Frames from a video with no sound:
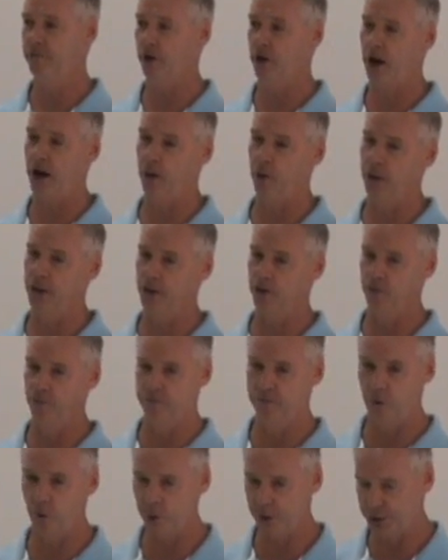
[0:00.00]
for how little
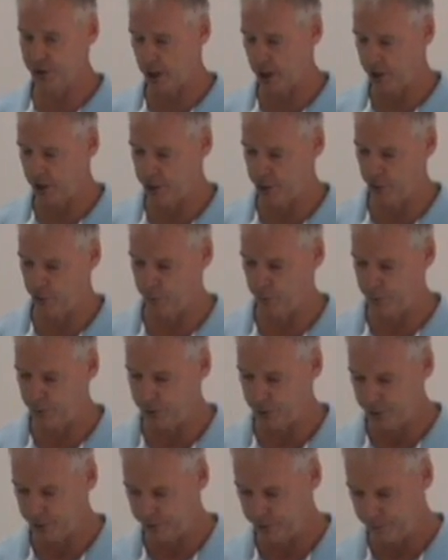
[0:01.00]
force I had
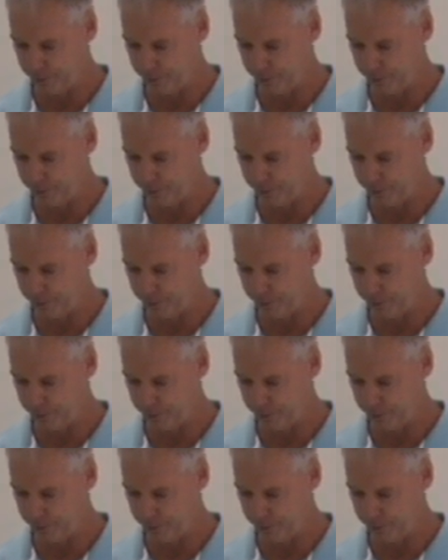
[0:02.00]
used.